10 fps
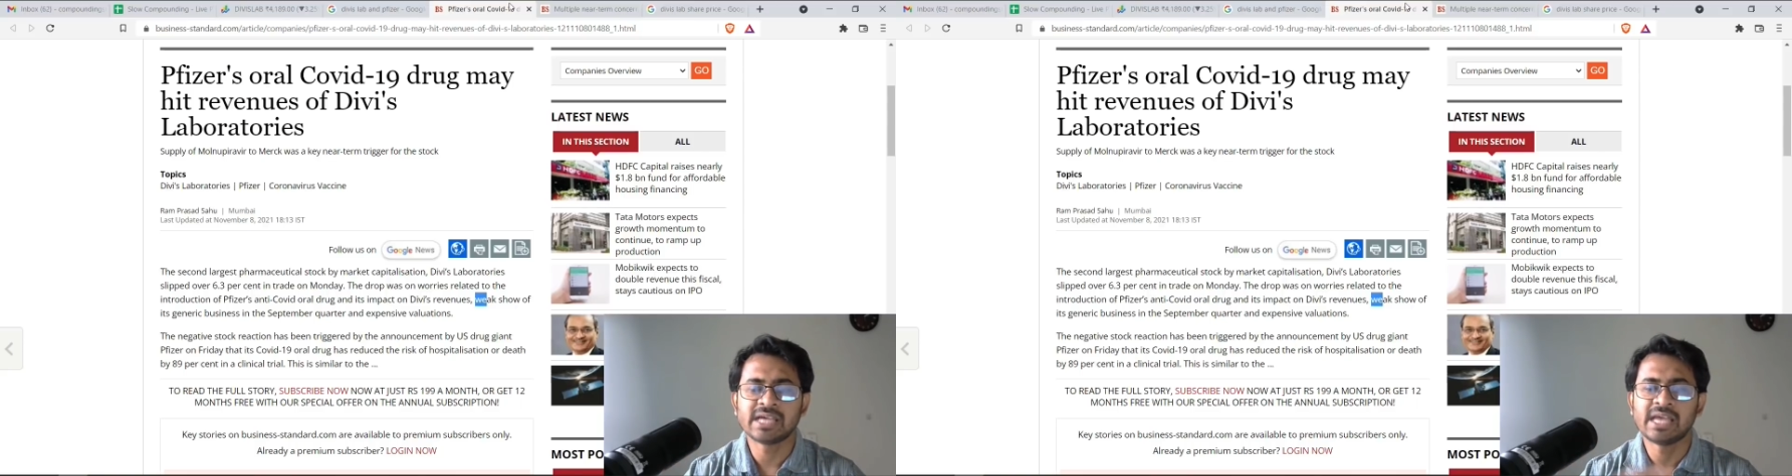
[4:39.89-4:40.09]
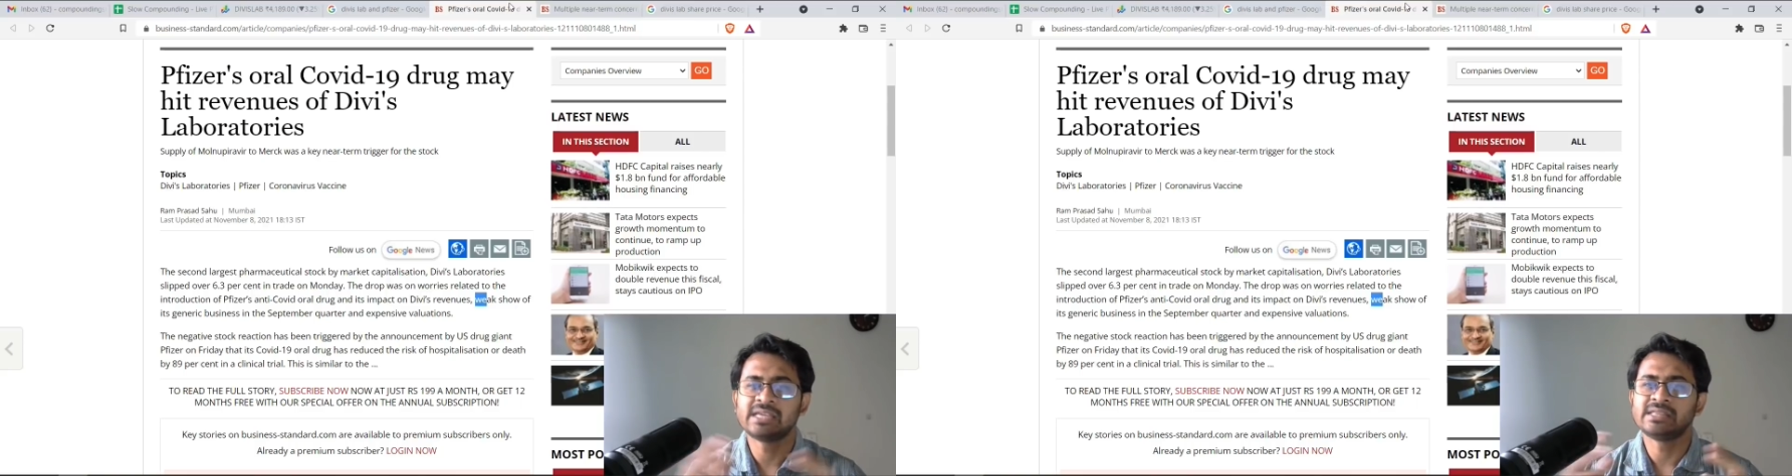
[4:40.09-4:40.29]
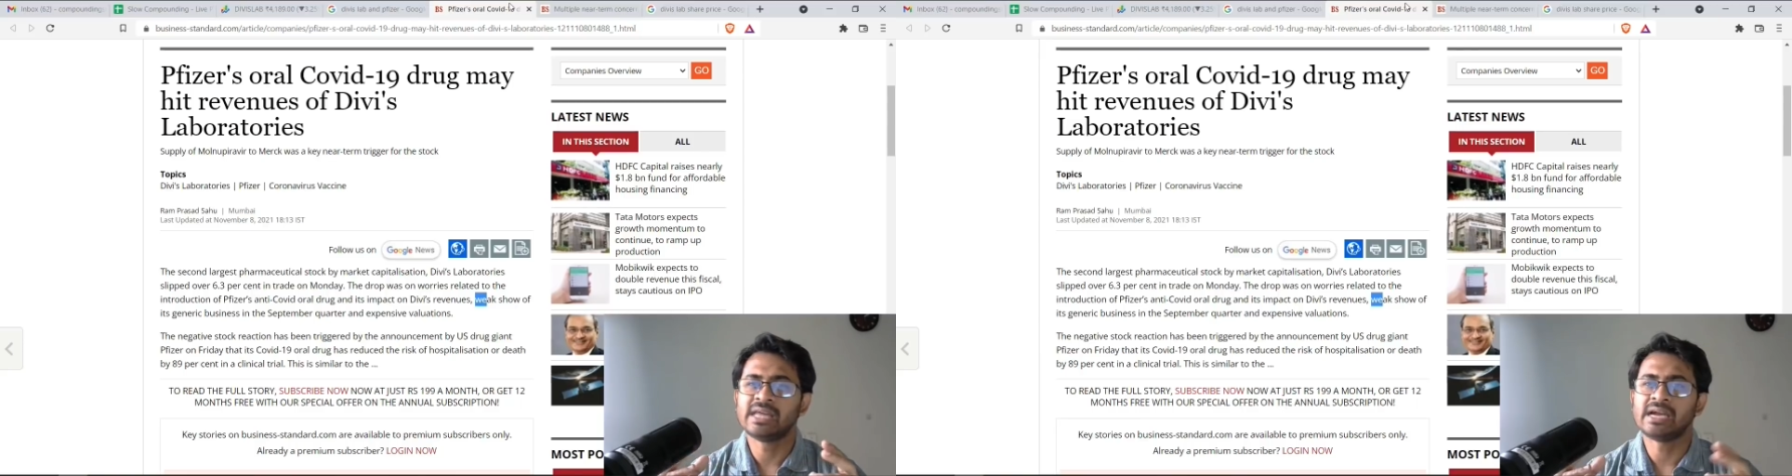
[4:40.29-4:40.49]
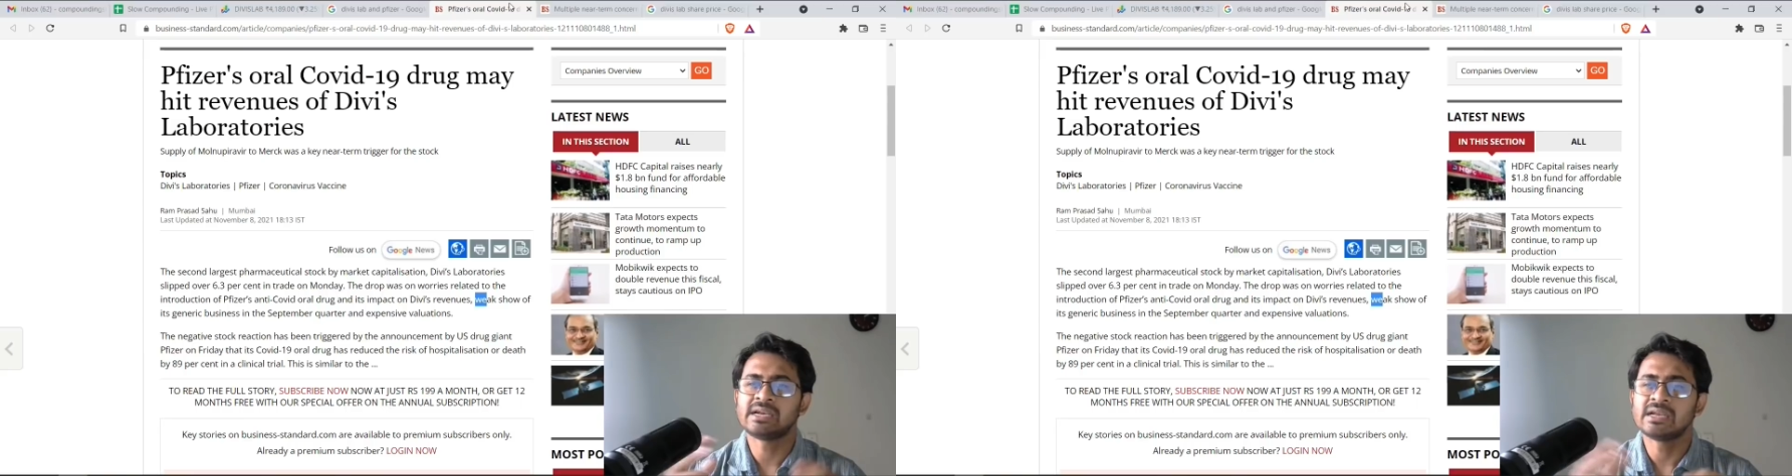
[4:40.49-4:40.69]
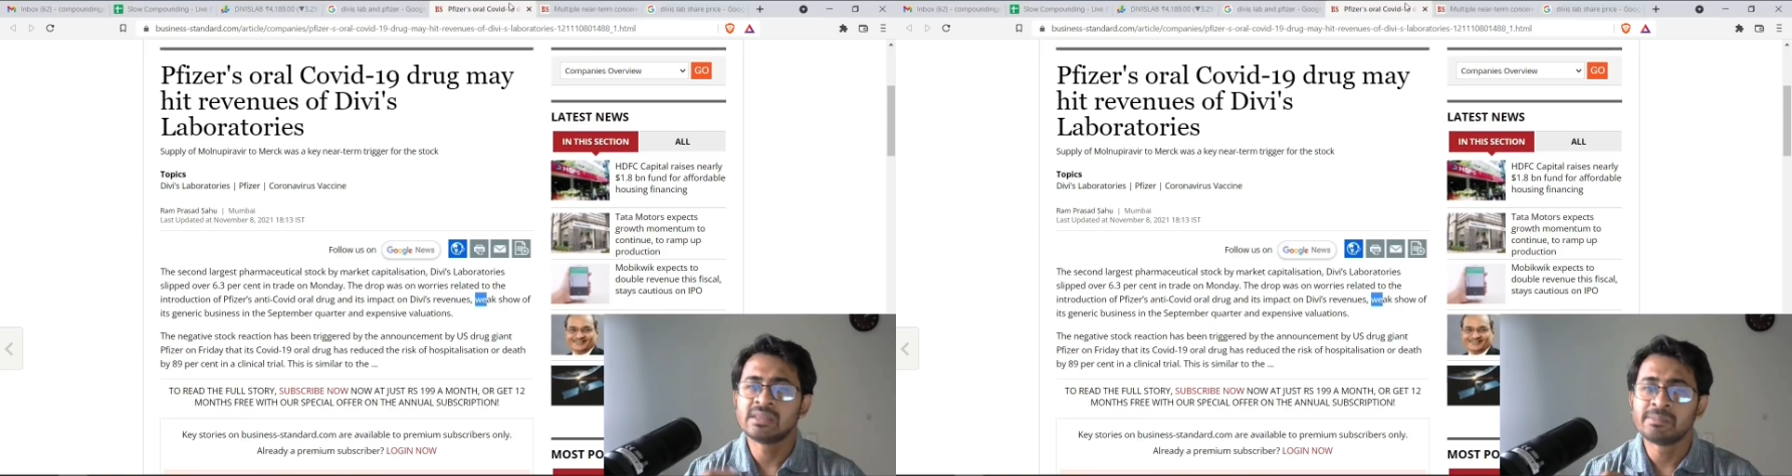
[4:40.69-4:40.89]
hike
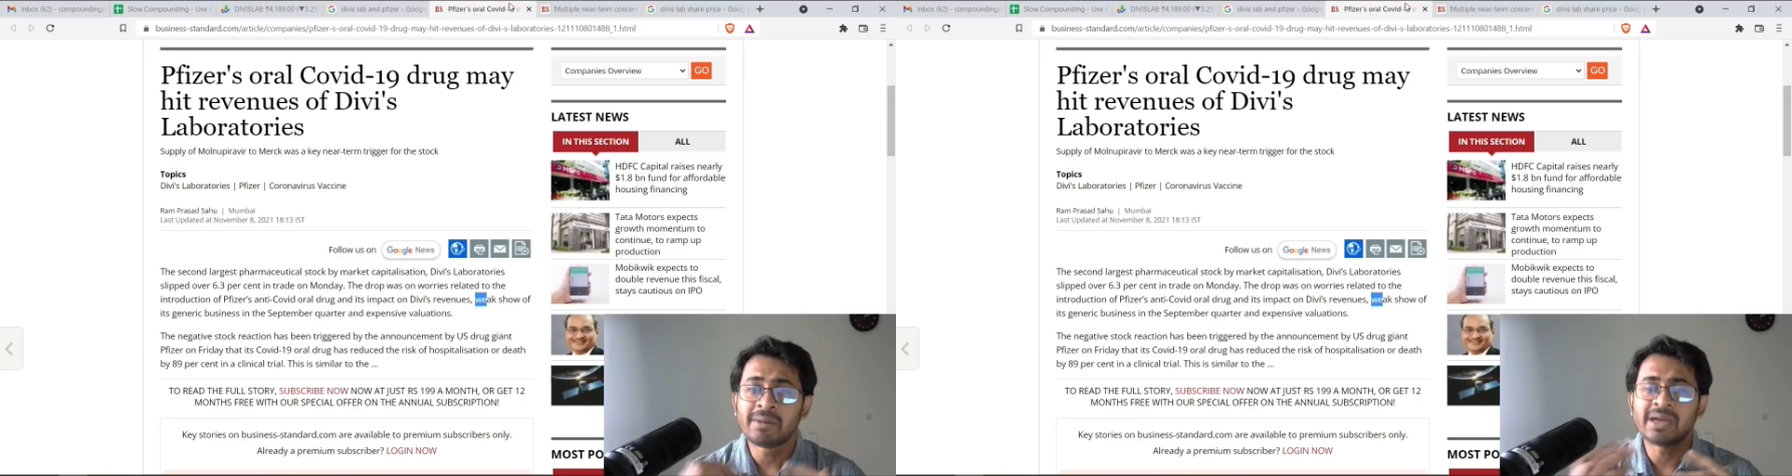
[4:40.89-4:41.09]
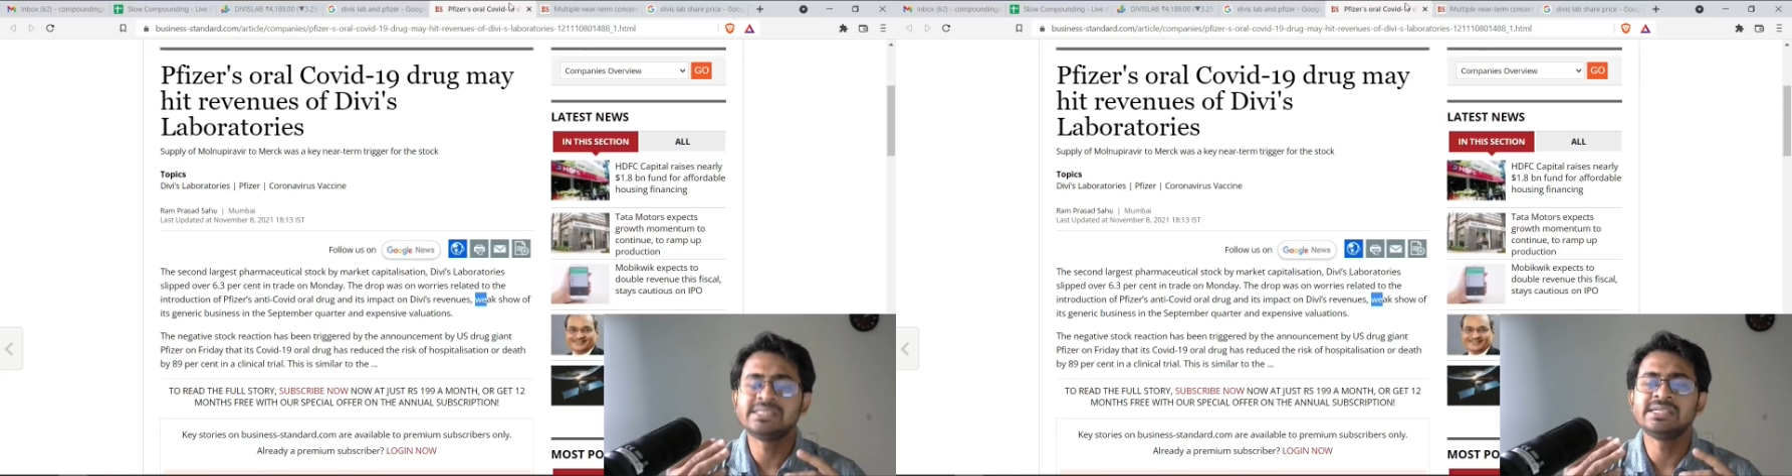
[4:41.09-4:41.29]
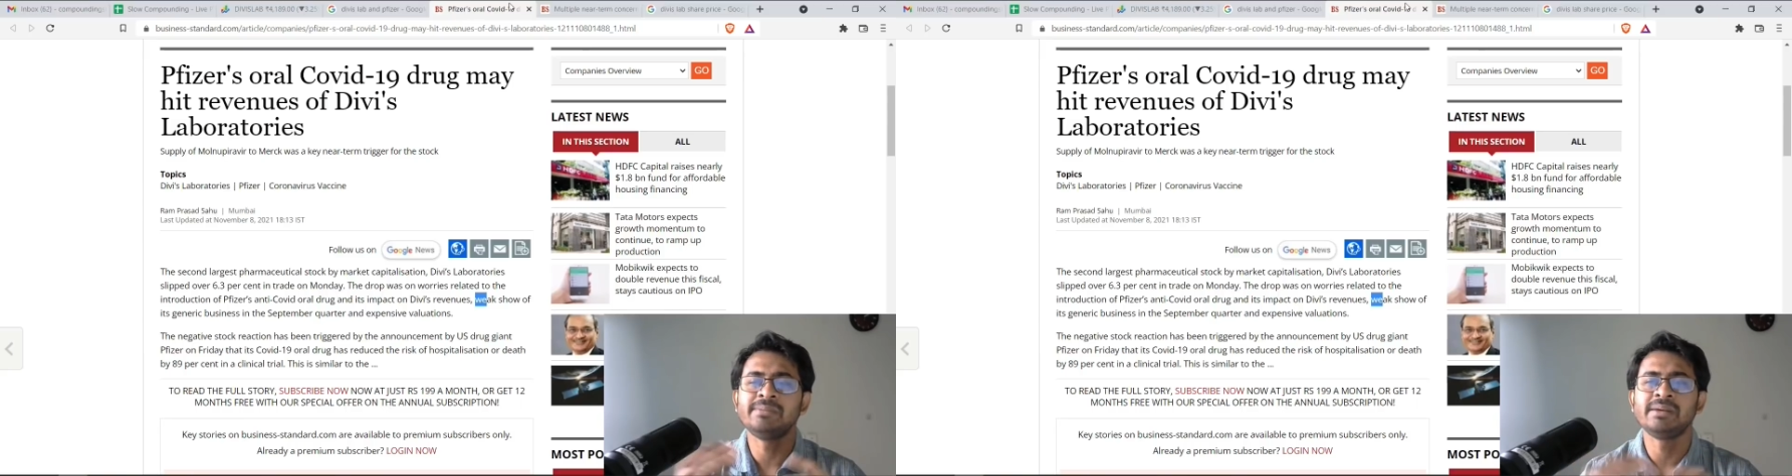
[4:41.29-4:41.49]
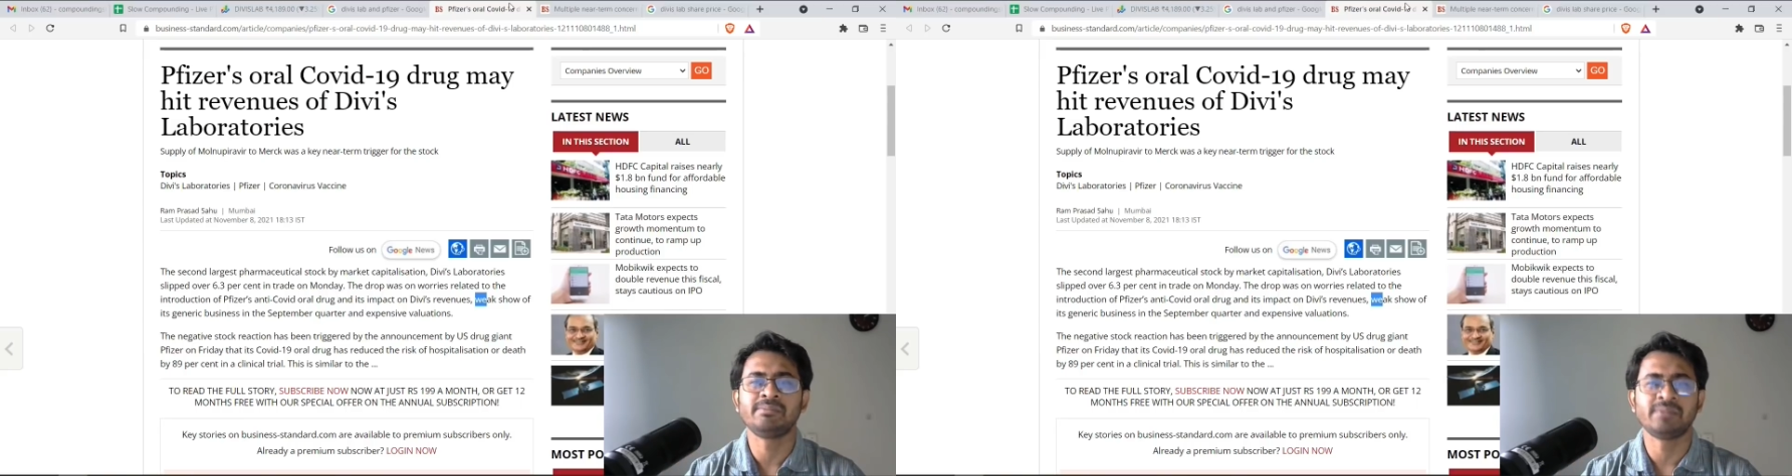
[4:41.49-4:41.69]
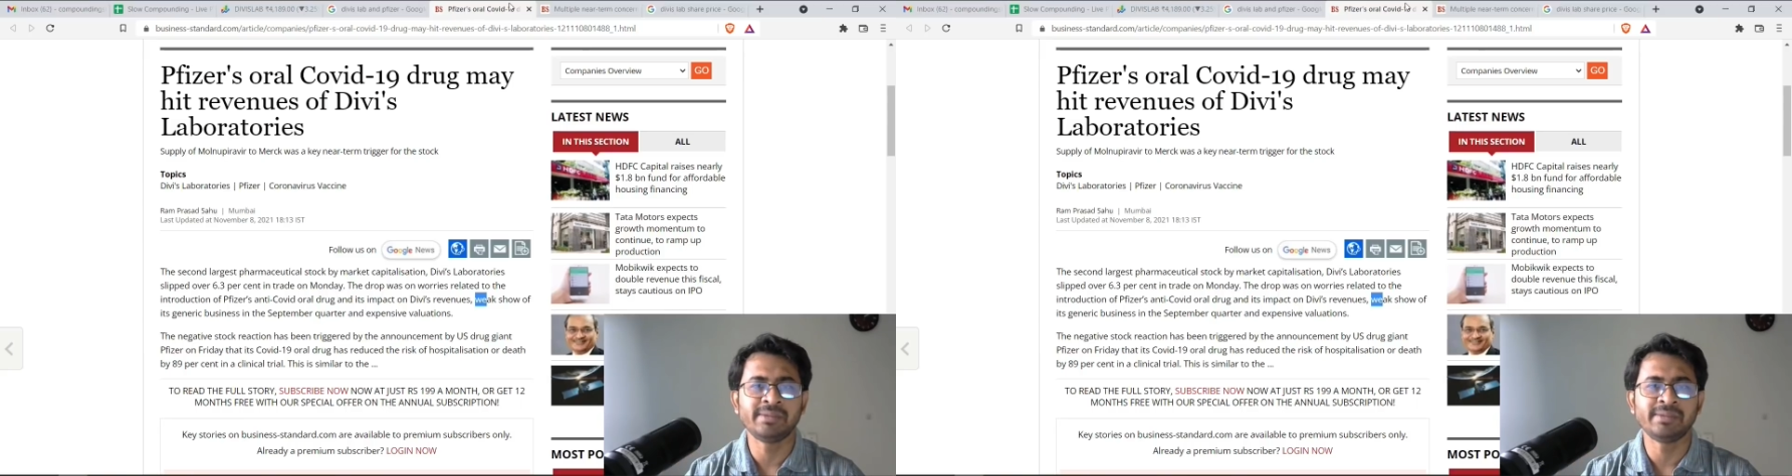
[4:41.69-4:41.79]
that the margin may